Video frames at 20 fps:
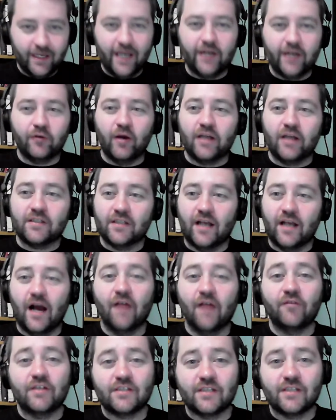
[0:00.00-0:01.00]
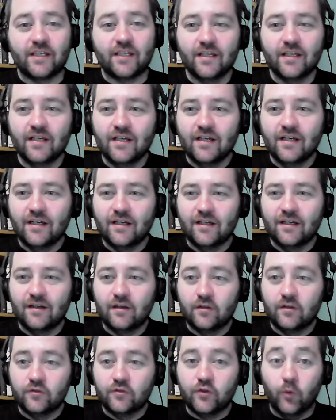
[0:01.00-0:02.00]
and granted, obviously,
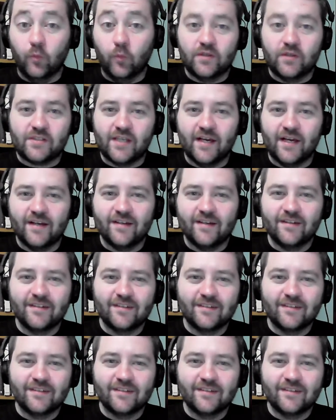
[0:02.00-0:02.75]
what's that?